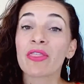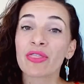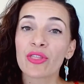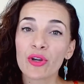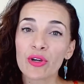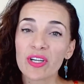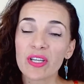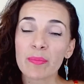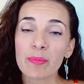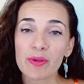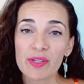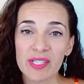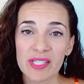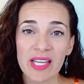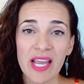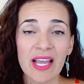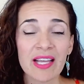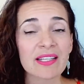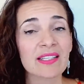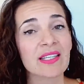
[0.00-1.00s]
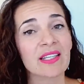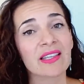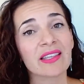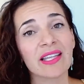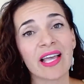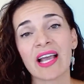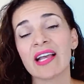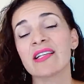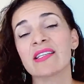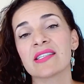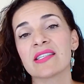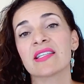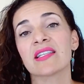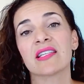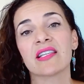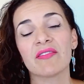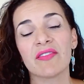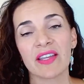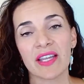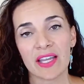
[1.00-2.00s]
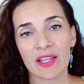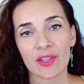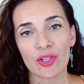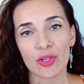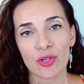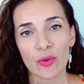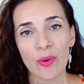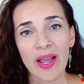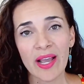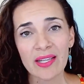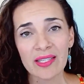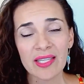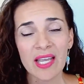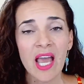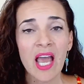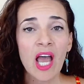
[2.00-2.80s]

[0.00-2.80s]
30% less than living in the US,